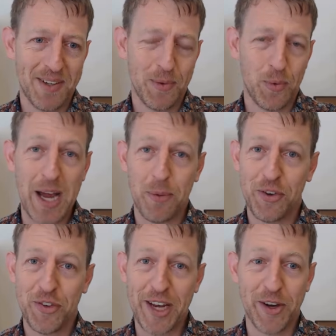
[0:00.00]
white would
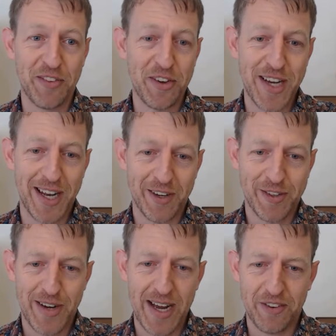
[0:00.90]
take on the challenge,
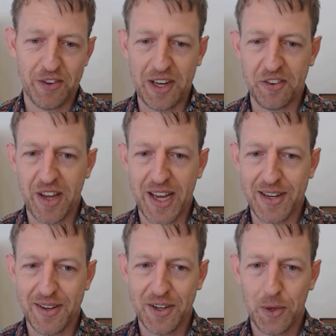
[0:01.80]
right? So let's say
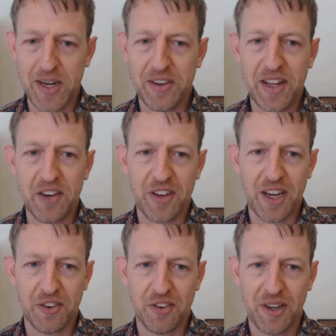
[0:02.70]
queen to
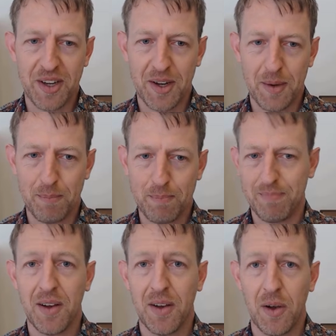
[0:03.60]
d6,
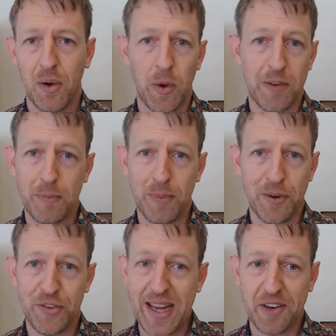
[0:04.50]
what if the
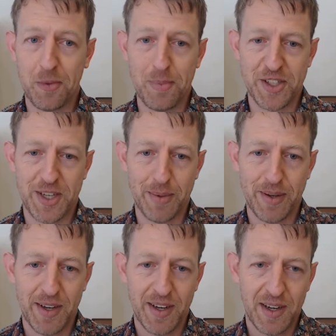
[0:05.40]
pawn takes the bishop?
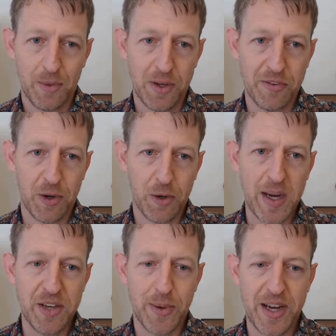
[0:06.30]
Well, you've got
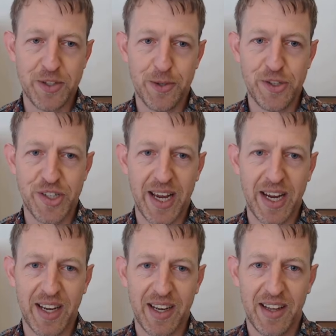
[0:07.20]
queen to h2
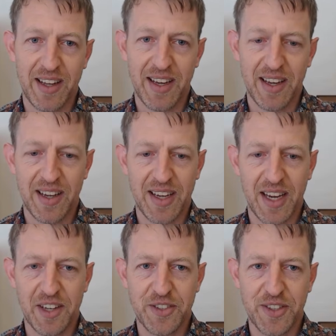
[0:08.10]
check,
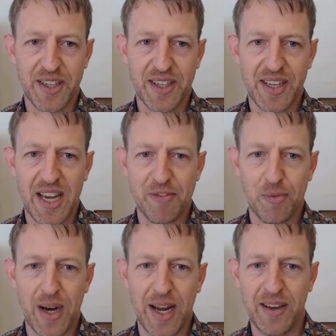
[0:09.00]
king to
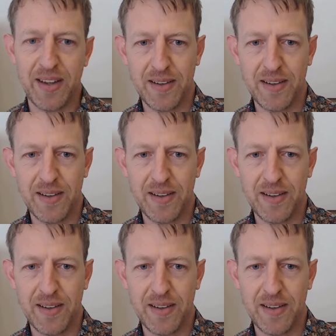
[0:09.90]
f1,